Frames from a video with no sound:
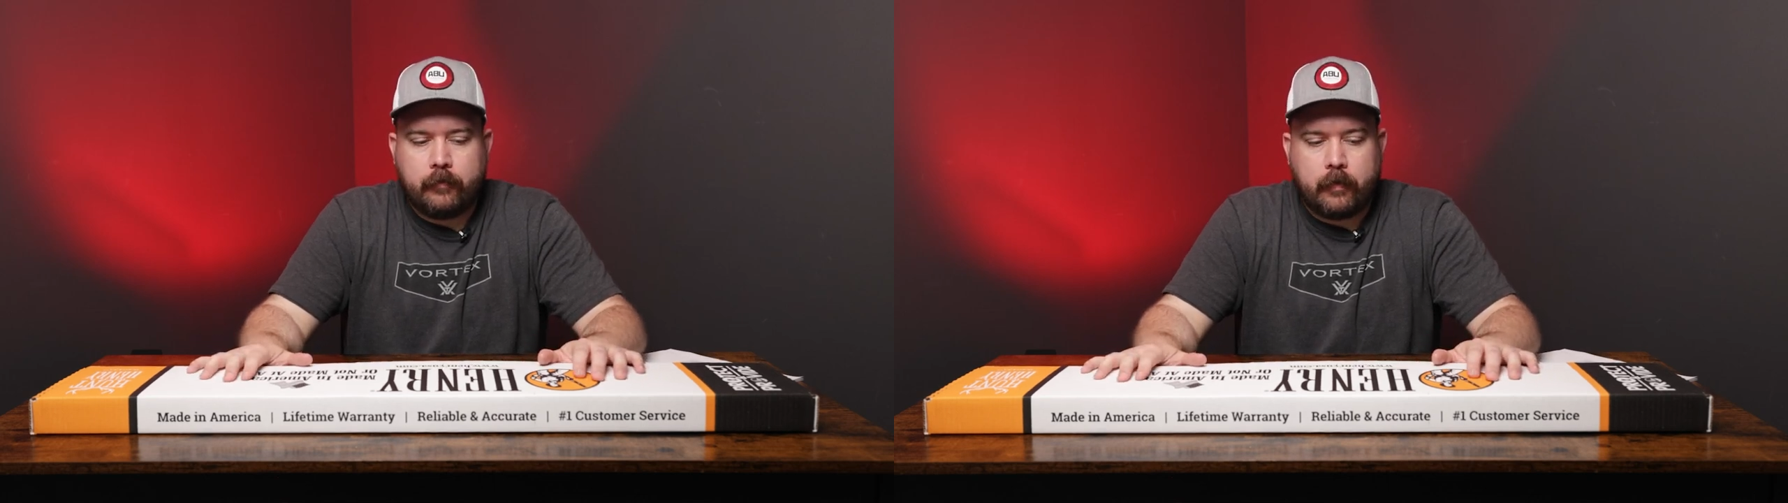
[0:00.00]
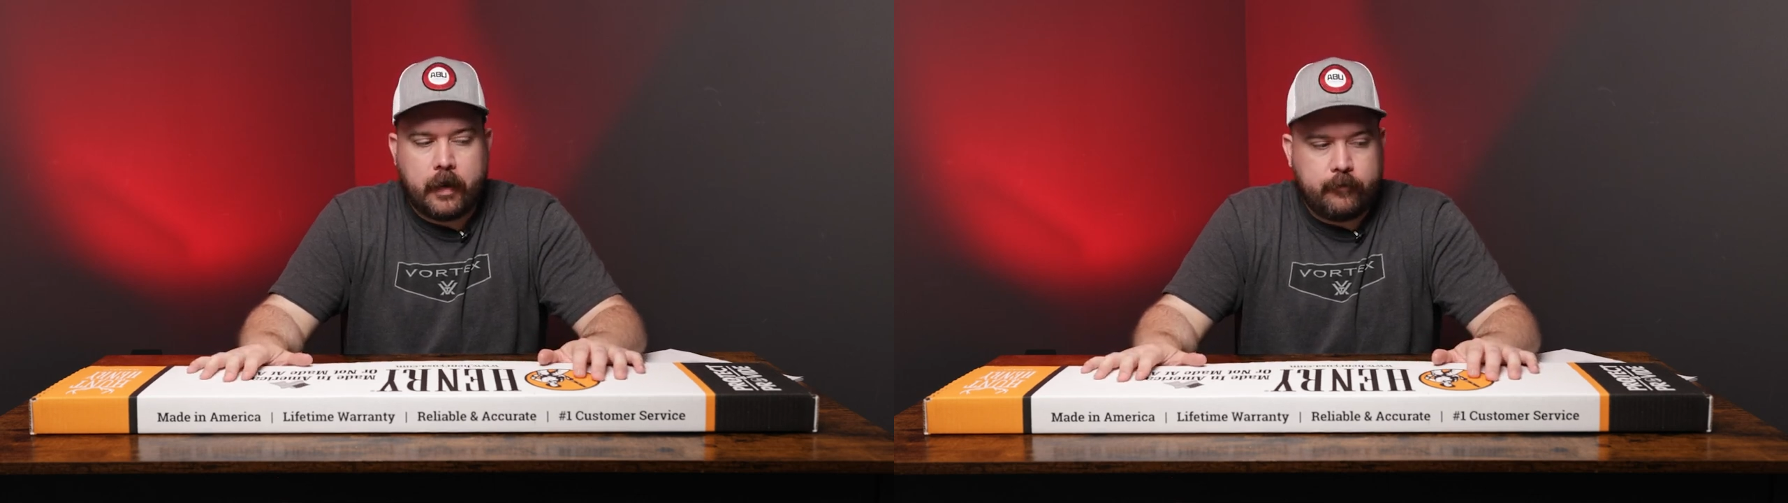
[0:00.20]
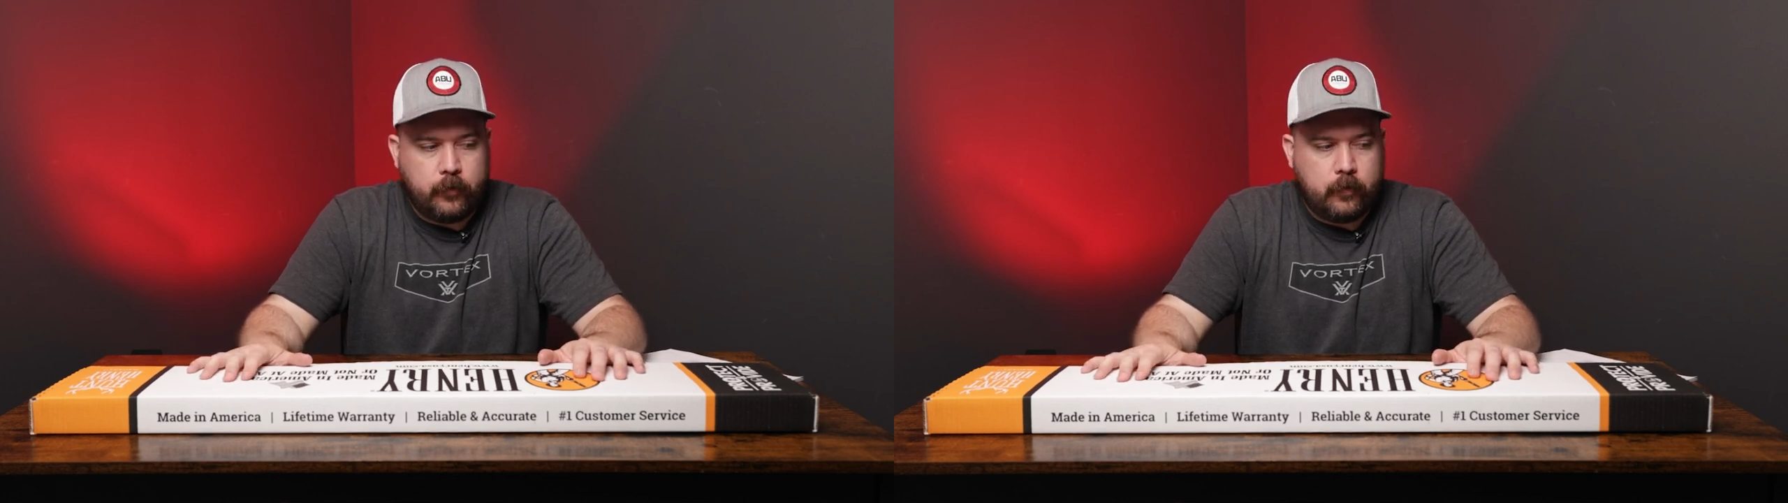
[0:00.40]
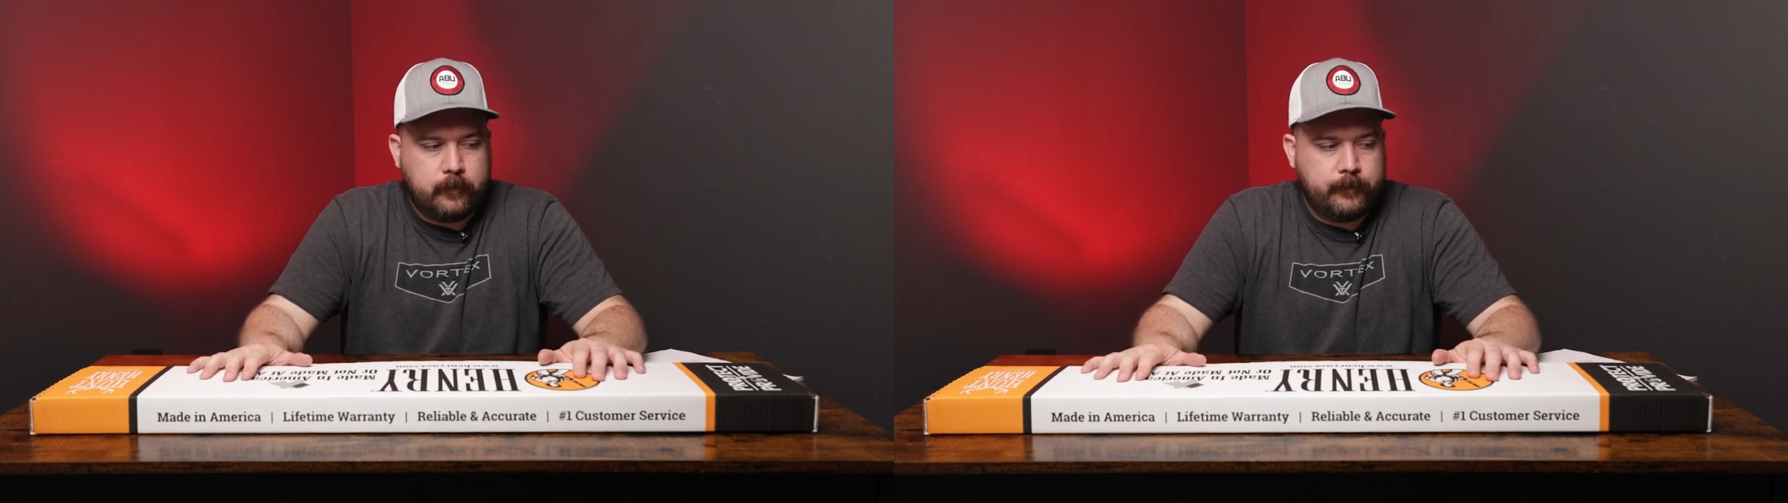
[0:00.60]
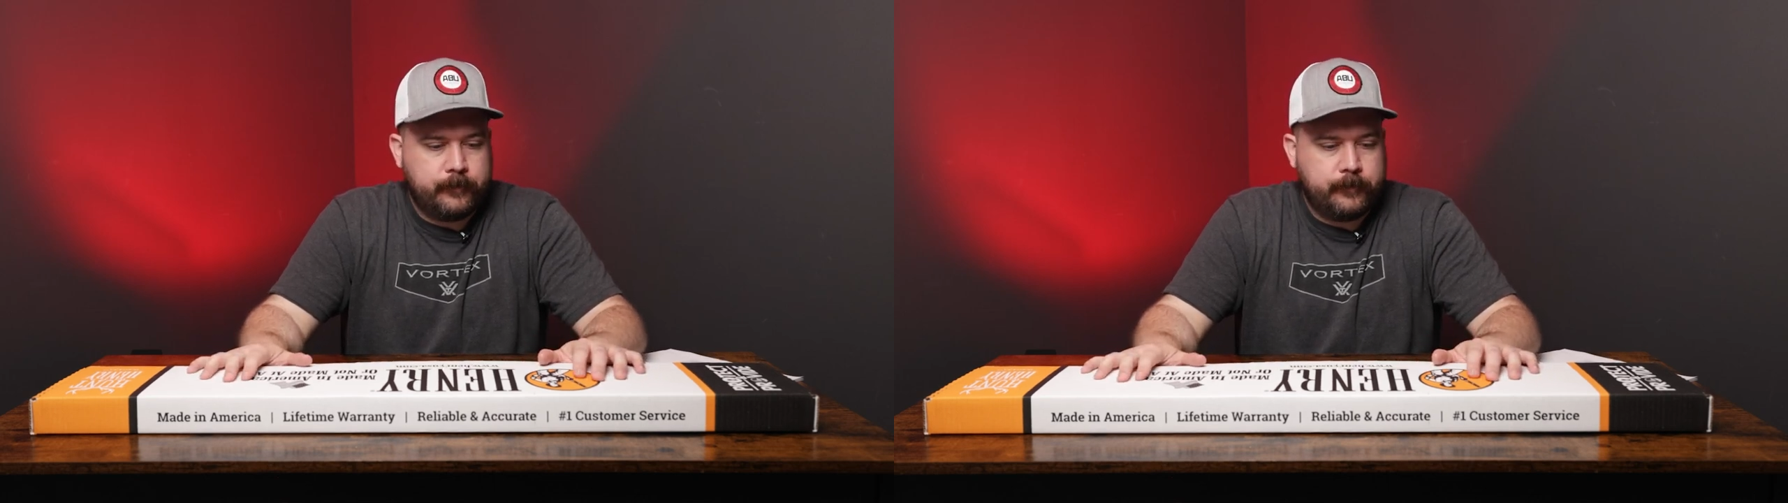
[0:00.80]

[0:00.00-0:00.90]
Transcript: rifle.